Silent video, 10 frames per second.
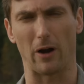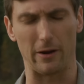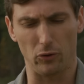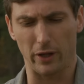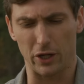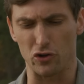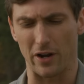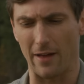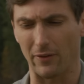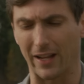I feel like you should
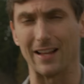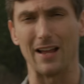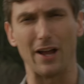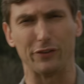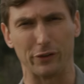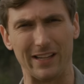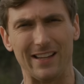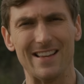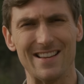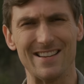have like a
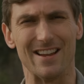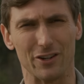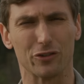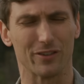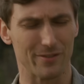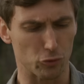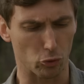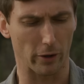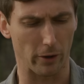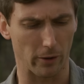Geissele-ish
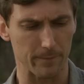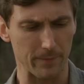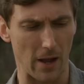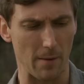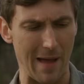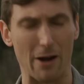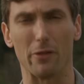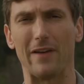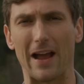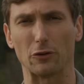trigger um, out of the
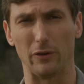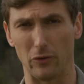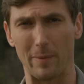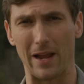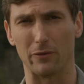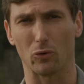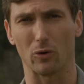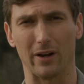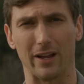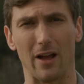factory if you're paying
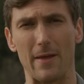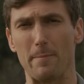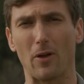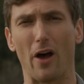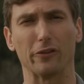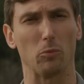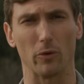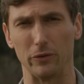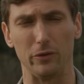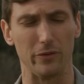for a gun that costs more
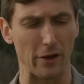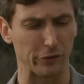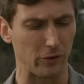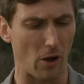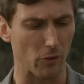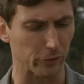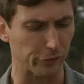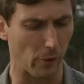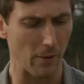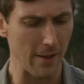than $2,000.
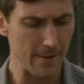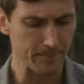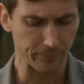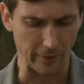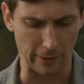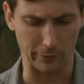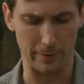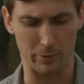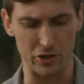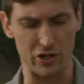So I really
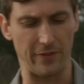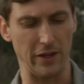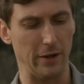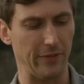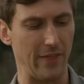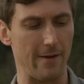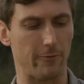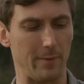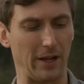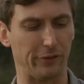appreciate that you get that
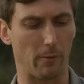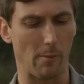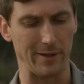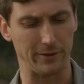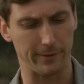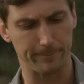from Knight's Armament.